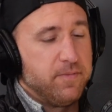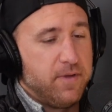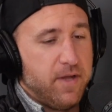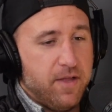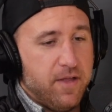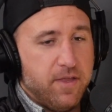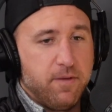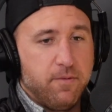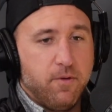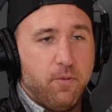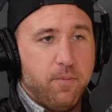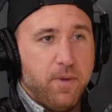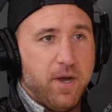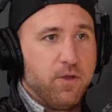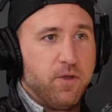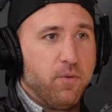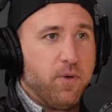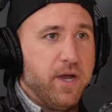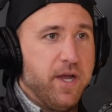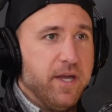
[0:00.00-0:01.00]
And then, oh, by
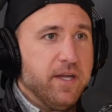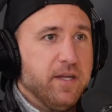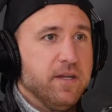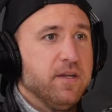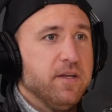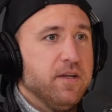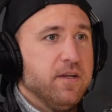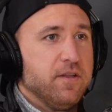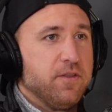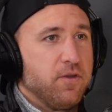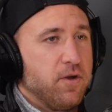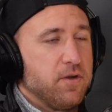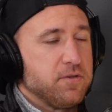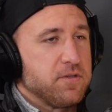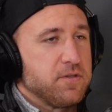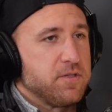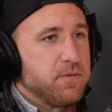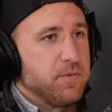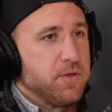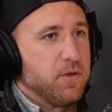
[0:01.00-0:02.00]
the way, they're
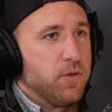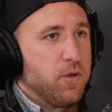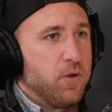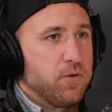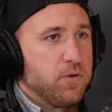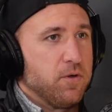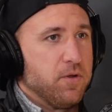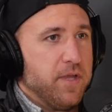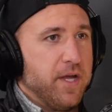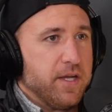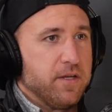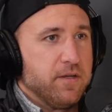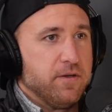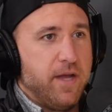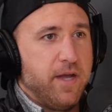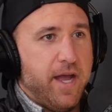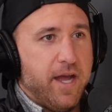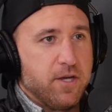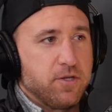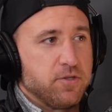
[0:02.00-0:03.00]
also someone here local that
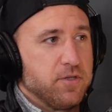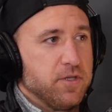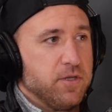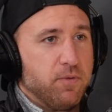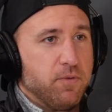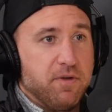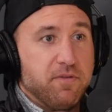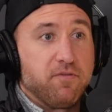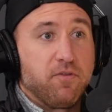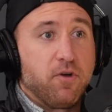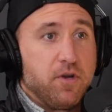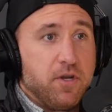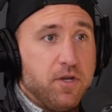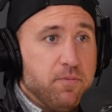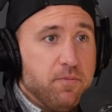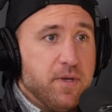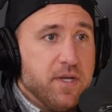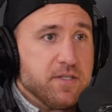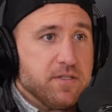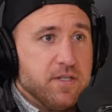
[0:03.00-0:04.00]
could actually refer
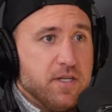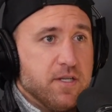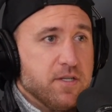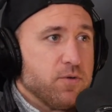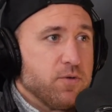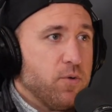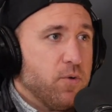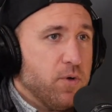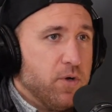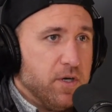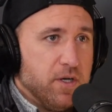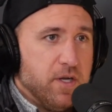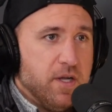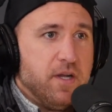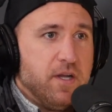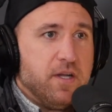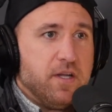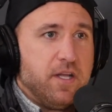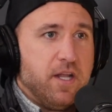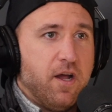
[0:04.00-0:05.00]
you business or,
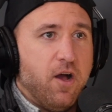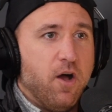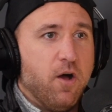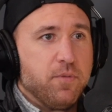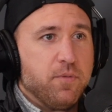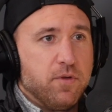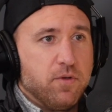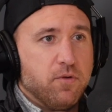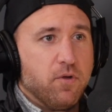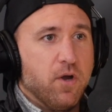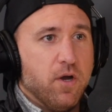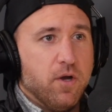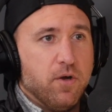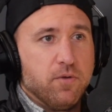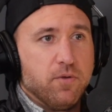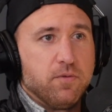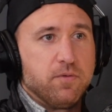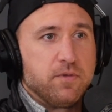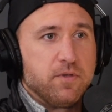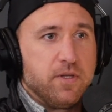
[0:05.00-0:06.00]
help you
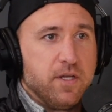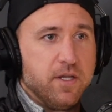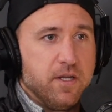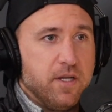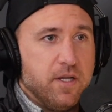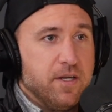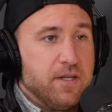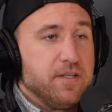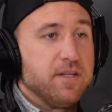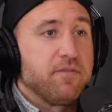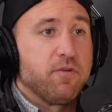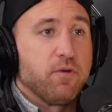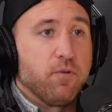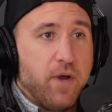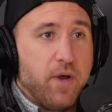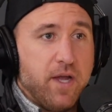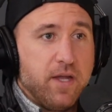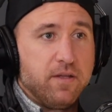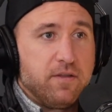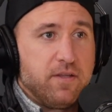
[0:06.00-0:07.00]
grow in a different
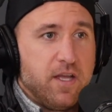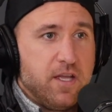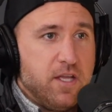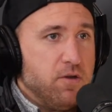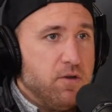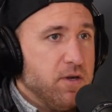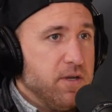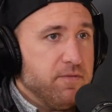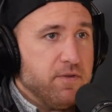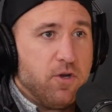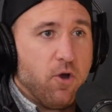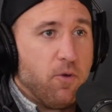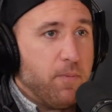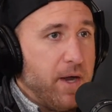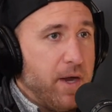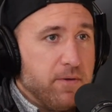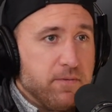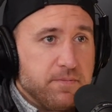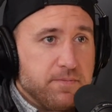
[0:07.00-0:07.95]
way that you don't even know about.